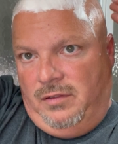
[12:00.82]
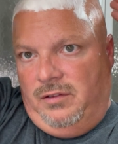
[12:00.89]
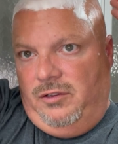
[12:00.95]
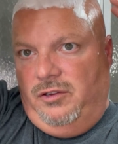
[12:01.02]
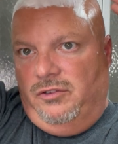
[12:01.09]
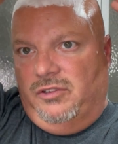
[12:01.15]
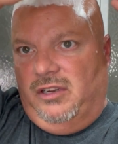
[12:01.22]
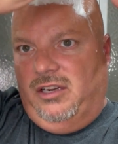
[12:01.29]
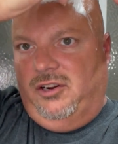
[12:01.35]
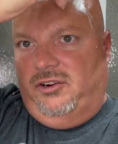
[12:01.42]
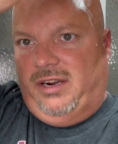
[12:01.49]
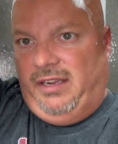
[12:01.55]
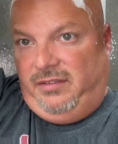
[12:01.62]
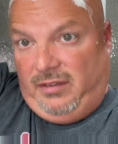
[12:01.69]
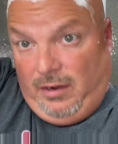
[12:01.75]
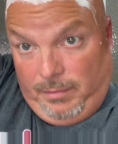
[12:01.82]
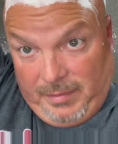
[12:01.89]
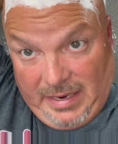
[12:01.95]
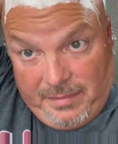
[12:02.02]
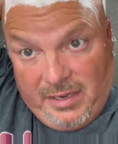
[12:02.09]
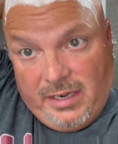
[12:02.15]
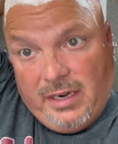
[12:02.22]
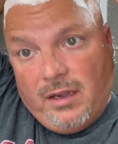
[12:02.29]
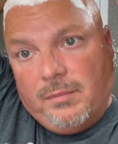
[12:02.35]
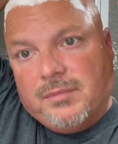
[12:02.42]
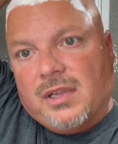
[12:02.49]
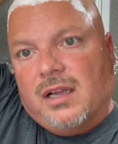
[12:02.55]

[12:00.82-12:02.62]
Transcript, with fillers: using a great soap, maybe it helps.